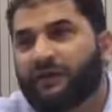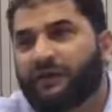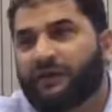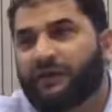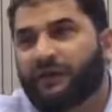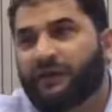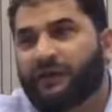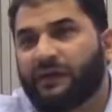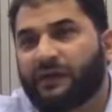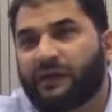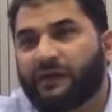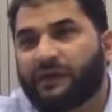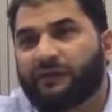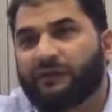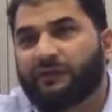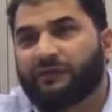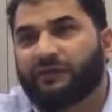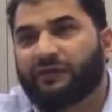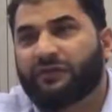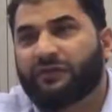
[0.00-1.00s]
East.
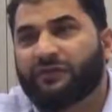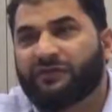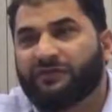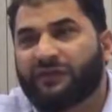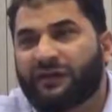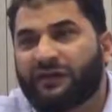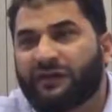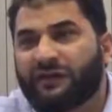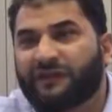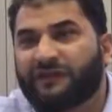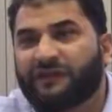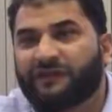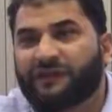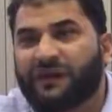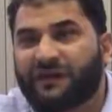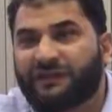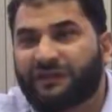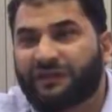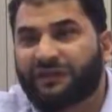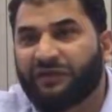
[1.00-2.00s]
So the Crusaders
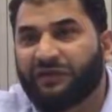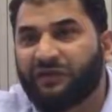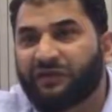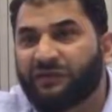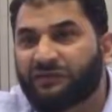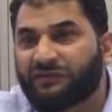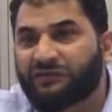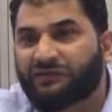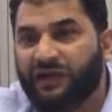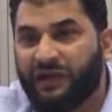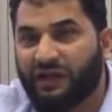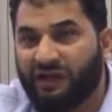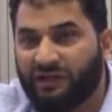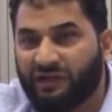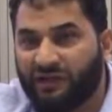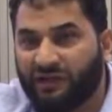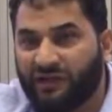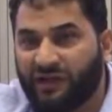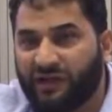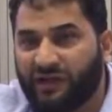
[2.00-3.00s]
started to lose
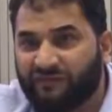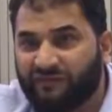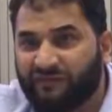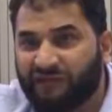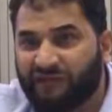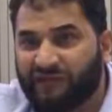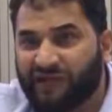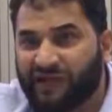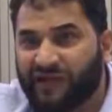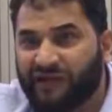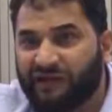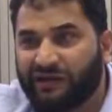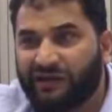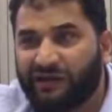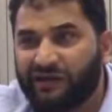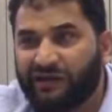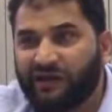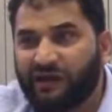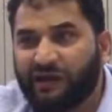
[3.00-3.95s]
territory after that,